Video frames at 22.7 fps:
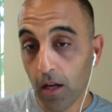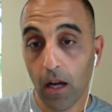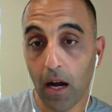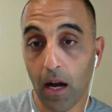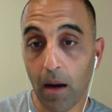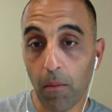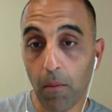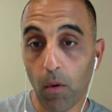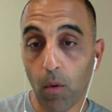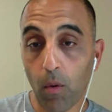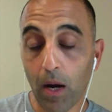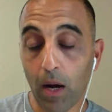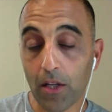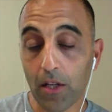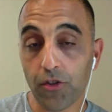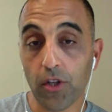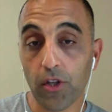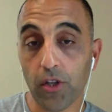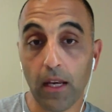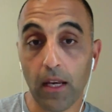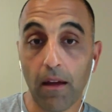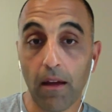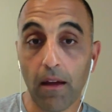
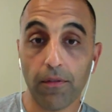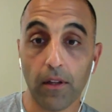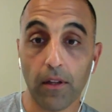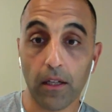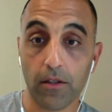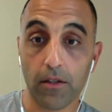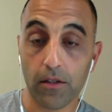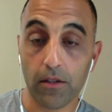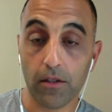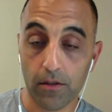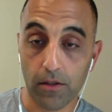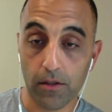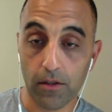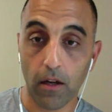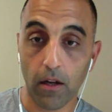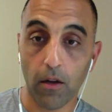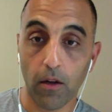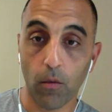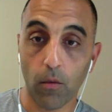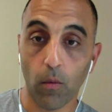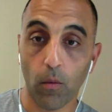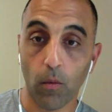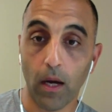Watching Netflix isn't
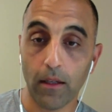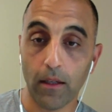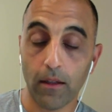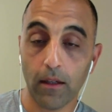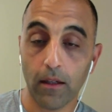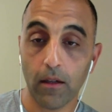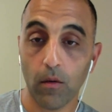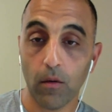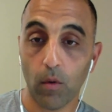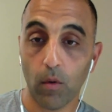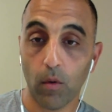unwinding.